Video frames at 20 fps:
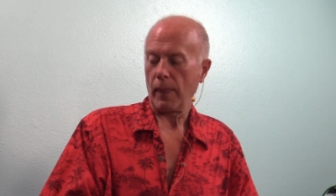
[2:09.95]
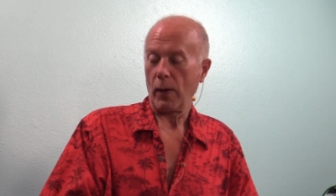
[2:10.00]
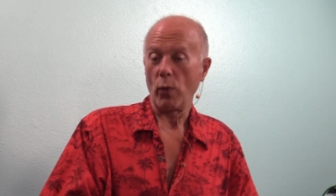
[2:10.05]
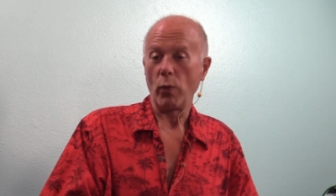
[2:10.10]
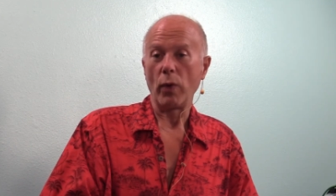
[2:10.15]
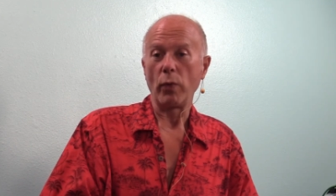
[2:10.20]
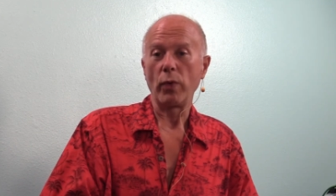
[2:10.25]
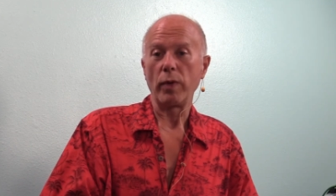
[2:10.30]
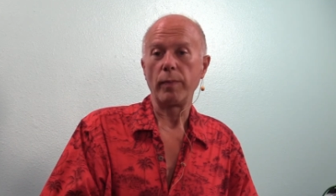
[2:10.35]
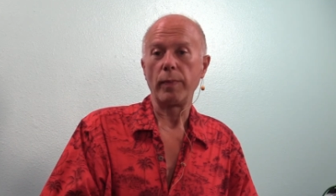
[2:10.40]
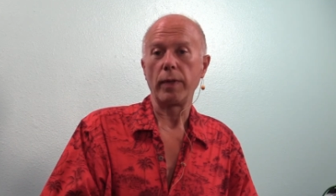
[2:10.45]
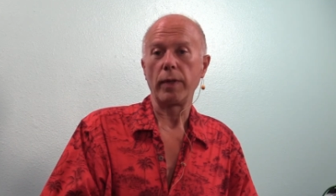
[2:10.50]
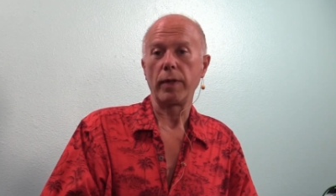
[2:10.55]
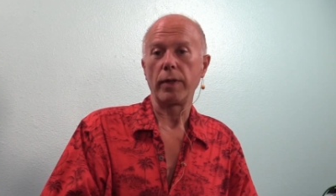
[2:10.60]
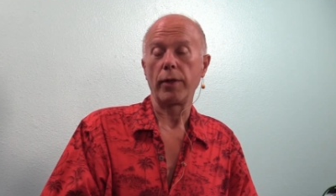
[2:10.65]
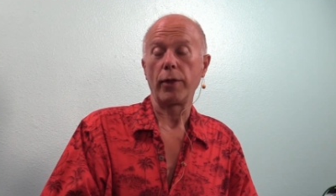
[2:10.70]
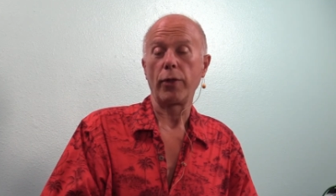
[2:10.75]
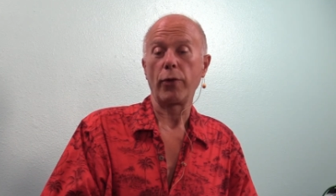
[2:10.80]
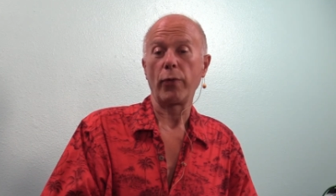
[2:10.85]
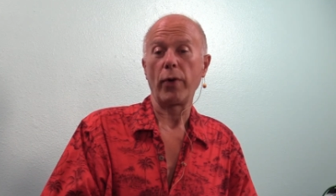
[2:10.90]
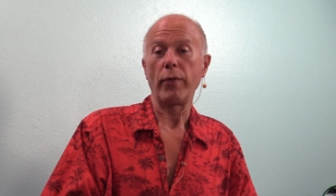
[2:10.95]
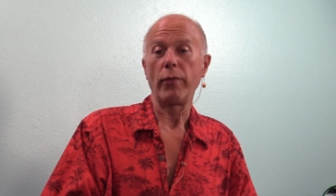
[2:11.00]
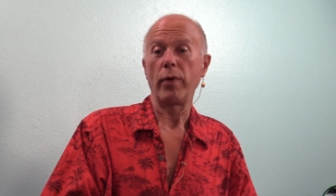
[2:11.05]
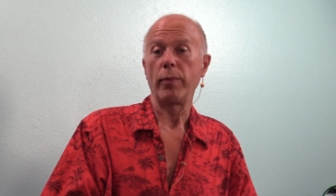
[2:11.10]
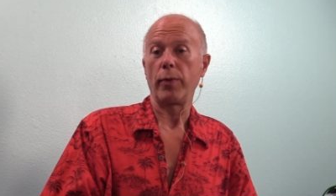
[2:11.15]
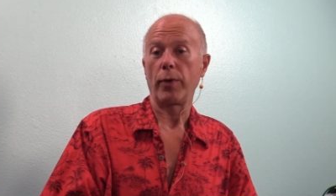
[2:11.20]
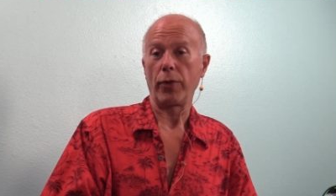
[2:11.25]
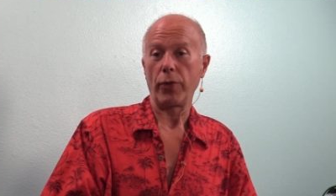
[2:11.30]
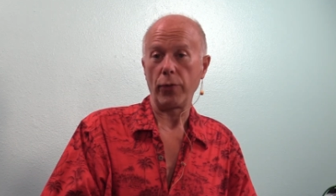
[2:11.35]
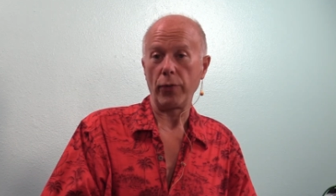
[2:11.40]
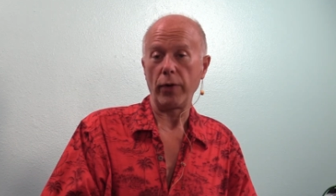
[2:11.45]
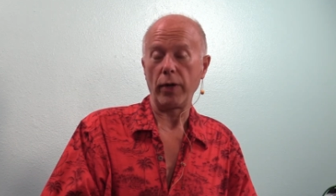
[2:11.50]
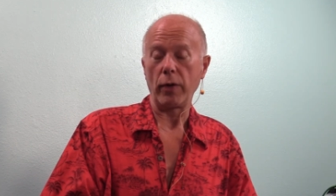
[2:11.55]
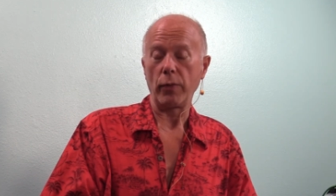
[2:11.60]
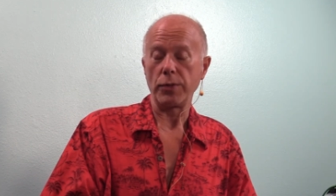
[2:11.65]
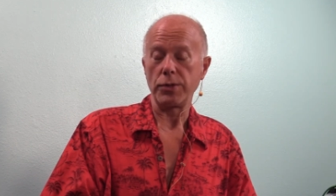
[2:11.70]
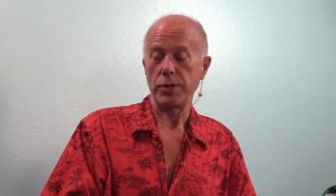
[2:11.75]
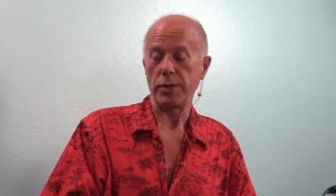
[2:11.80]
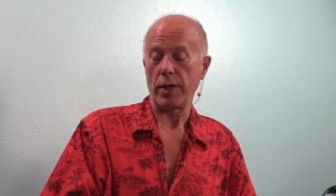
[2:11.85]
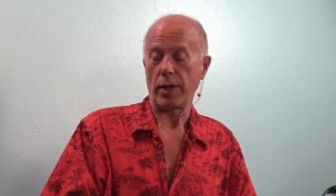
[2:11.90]
When we build the Threadripper 3
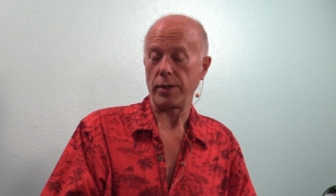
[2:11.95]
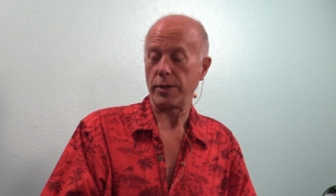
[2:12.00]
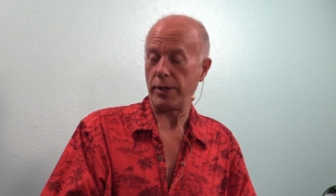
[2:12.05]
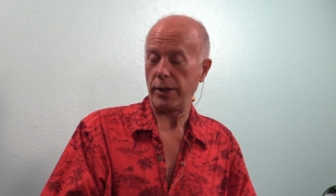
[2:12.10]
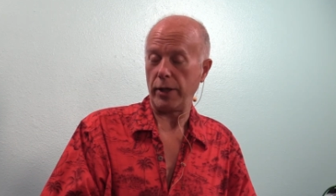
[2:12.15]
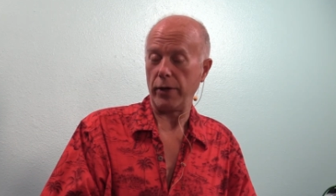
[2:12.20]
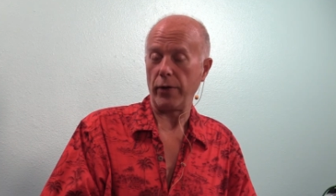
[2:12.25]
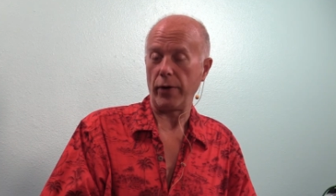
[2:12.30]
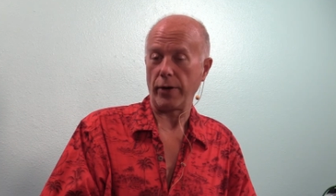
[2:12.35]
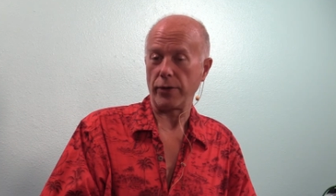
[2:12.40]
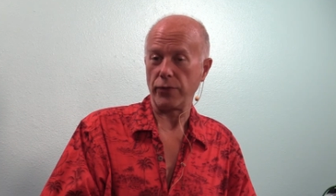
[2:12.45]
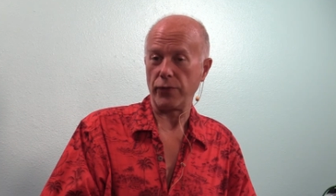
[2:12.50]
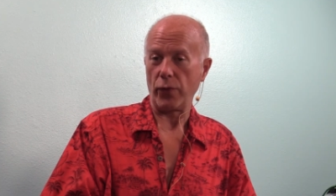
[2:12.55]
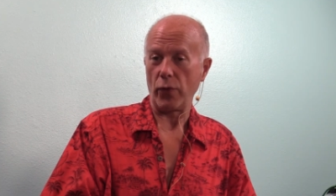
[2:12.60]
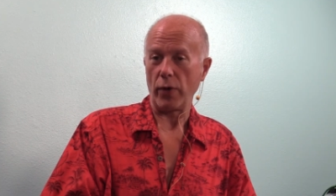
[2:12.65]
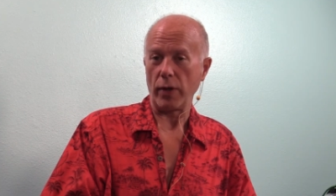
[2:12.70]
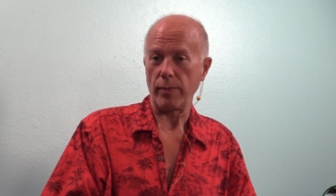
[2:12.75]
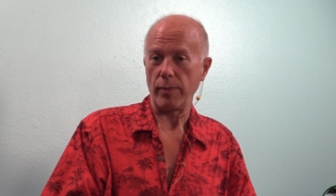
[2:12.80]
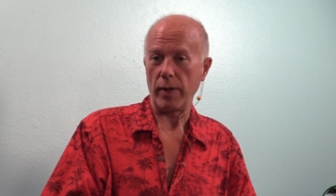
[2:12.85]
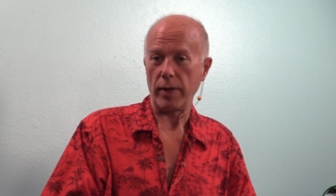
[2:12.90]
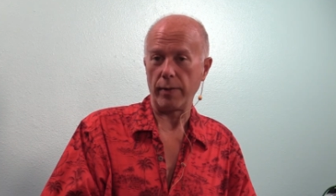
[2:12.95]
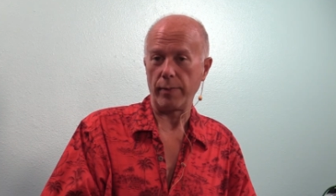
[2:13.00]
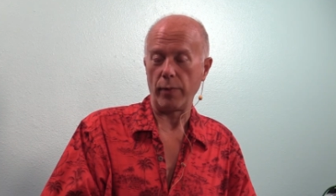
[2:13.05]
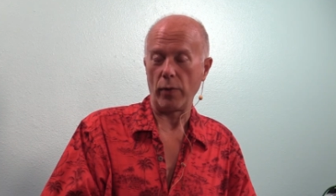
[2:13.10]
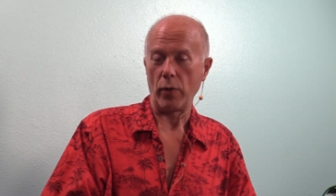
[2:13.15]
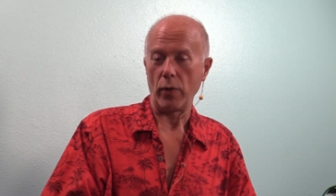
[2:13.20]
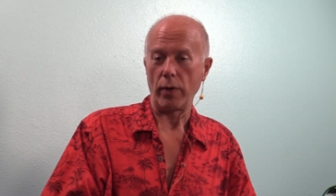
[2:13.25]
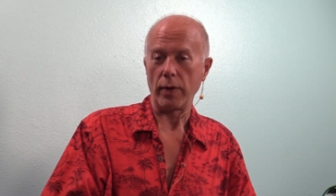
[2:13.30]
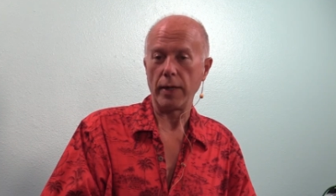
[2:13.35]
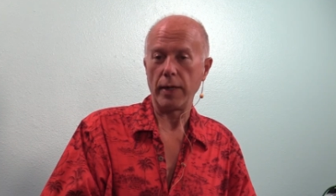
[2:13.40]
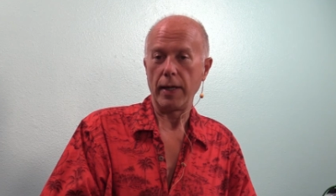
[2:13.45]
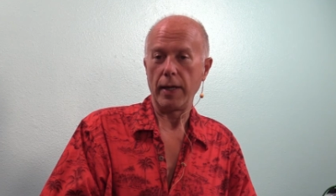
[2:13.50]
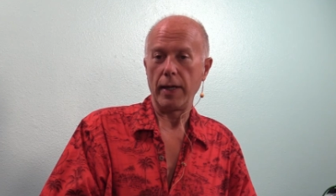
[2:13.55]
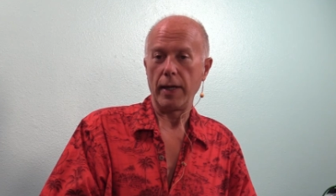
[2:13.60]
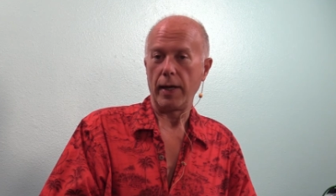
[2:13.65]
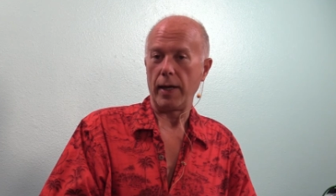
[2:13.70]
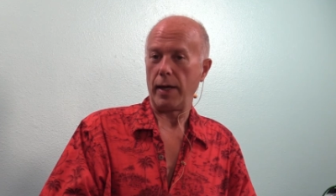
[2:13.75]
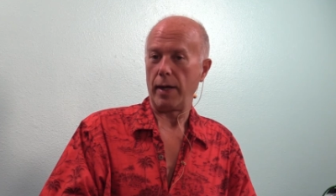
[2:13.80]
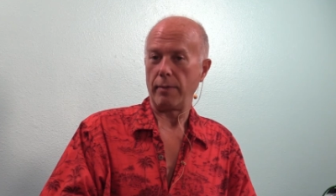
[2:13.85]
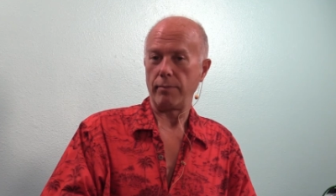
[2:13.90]
which is on a TRX 40 motherboard,
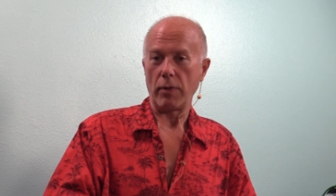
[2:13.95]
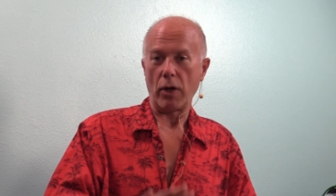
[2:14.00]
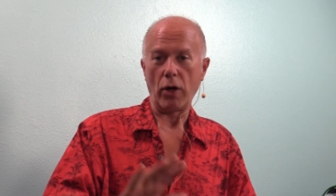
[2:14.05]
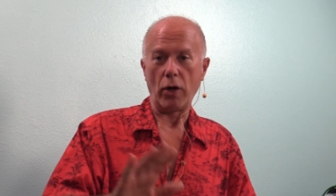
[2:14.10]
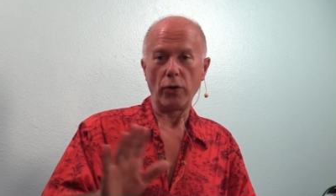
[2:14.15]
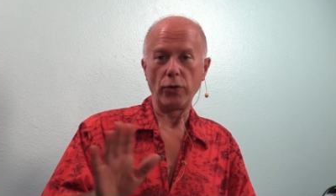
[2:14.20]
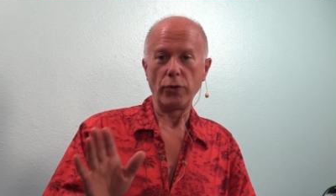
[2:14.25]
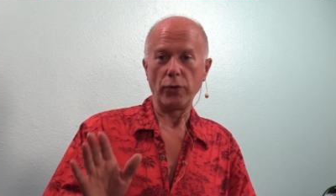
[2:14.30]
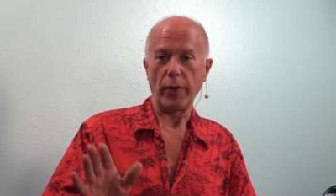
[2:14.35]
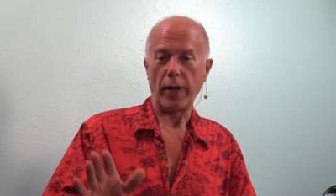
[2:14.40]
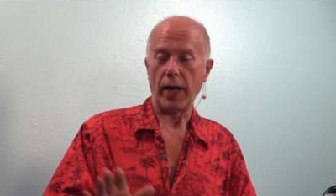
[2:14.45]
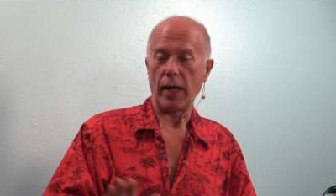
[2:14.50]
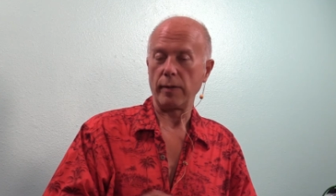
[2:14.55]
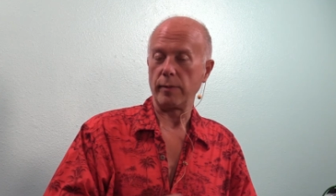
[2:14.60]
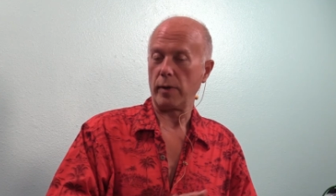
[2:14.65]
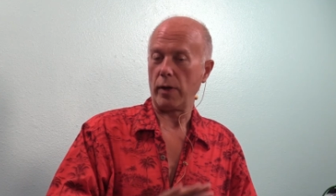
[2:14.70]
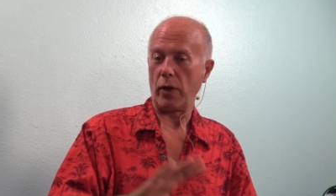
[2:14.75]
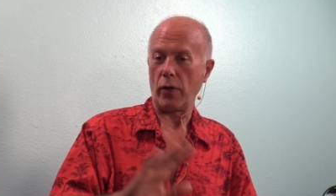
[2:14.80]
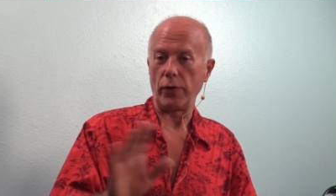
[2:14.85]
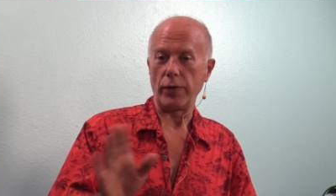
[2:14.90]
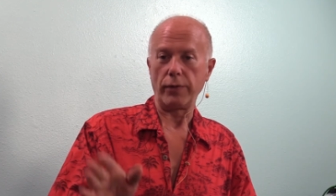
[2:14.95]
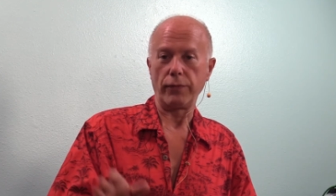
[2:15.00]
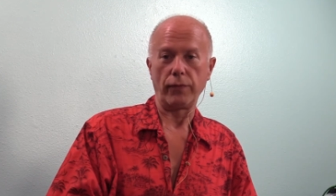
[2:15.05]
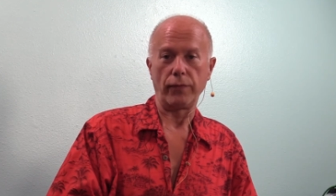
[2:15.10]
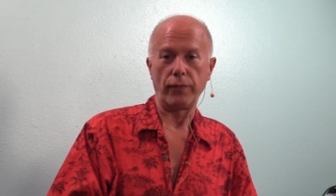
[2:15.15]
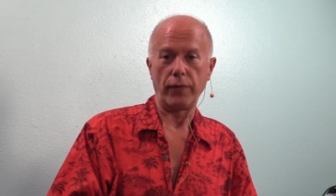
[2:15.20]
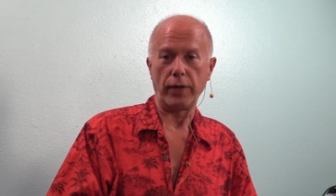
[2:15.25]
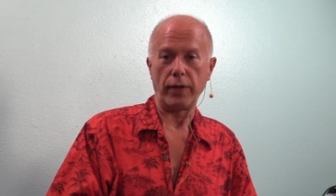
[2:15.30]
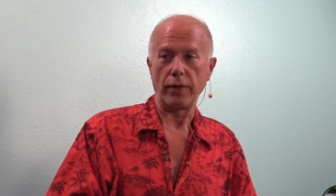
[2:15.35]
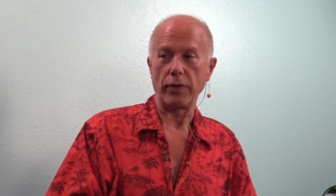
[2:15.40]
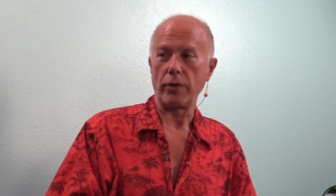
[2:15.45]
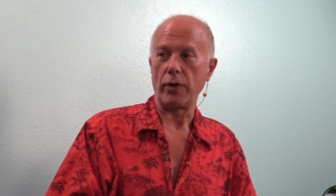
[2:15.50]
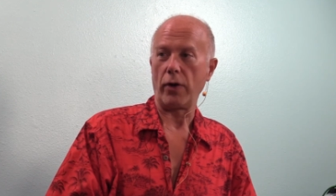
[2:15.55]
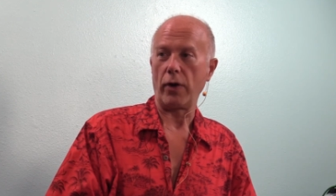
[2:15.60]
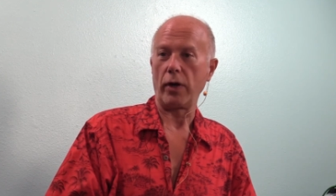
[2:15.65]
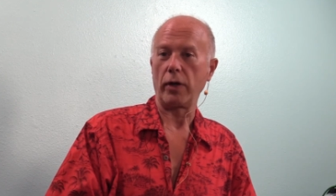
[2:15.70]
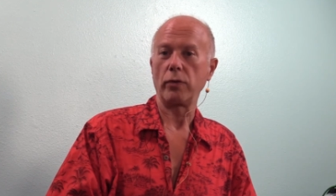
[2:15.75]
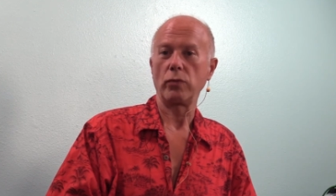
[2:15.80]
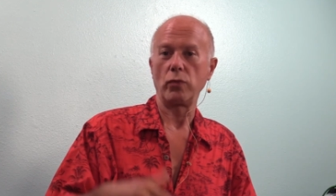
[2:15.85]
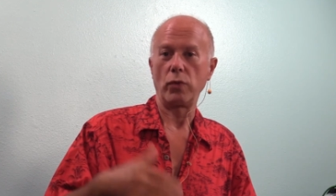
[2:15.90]
um, whole new animal, whole different video
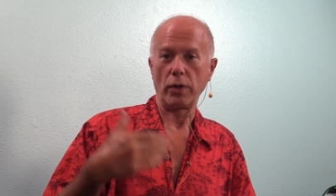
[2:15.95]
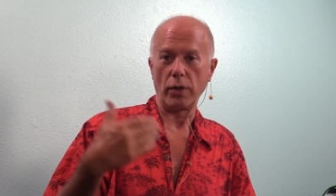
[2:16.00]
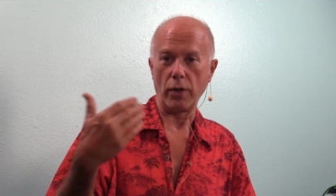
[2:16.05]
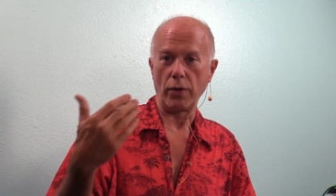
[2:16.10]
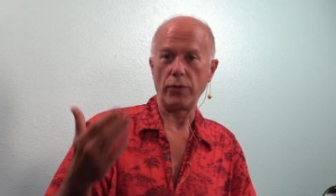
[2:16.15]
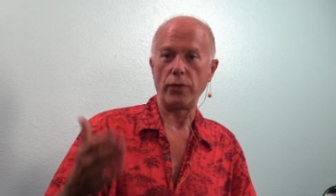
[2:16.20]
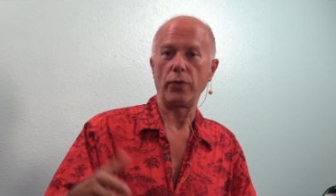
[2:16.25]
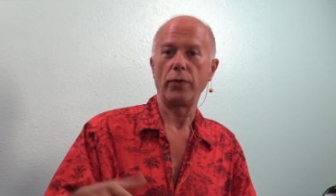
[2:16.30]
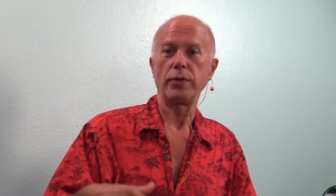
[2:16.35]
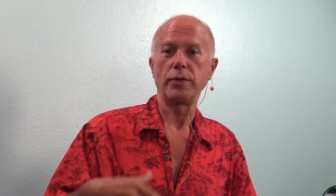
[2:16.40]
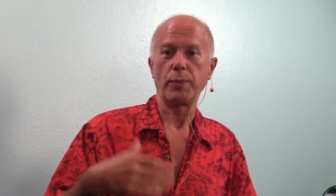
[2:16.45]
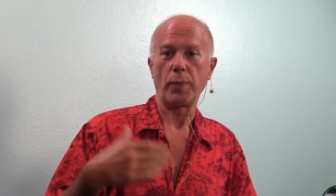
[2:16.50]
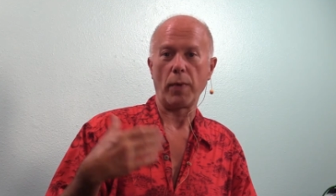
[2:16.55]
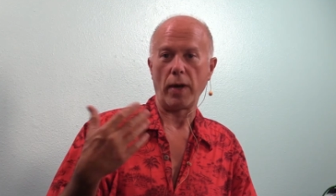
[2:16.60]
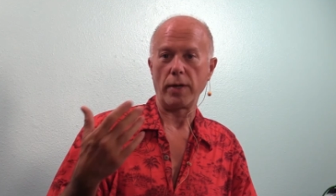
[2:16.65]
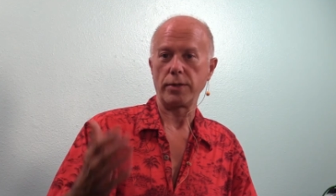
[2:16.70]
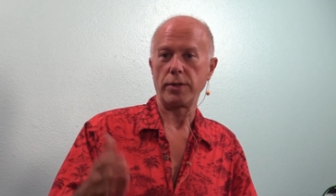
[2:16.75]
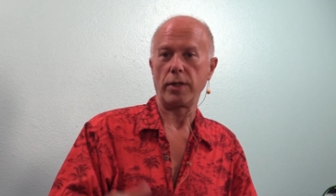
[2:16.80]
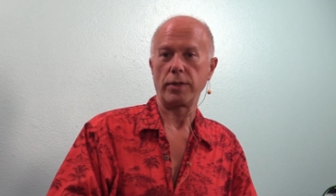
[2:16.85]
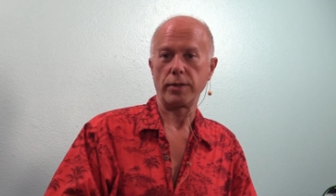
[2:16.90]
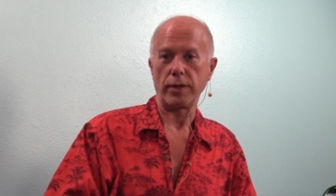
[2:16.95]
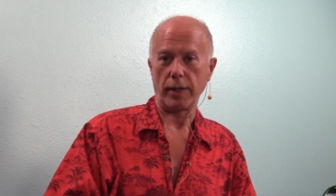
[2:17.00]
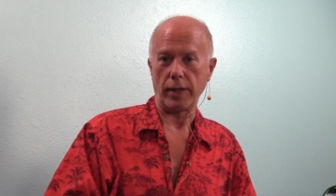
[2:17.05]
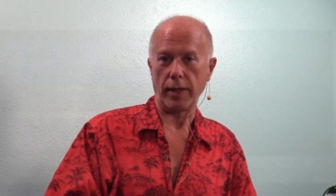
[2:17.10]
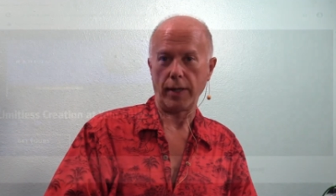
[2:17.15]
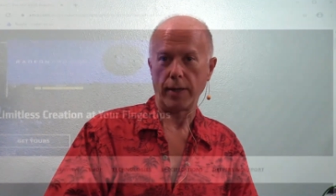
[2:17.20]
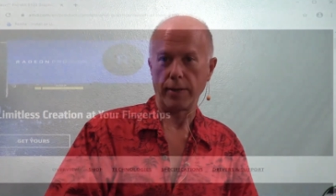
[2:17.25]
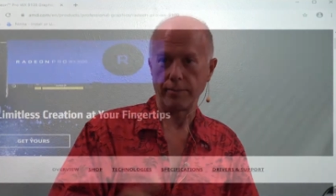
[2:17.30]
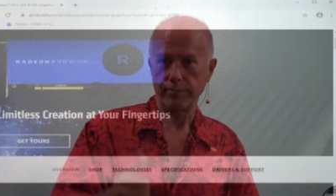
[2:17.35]
card, we'll go through this process again.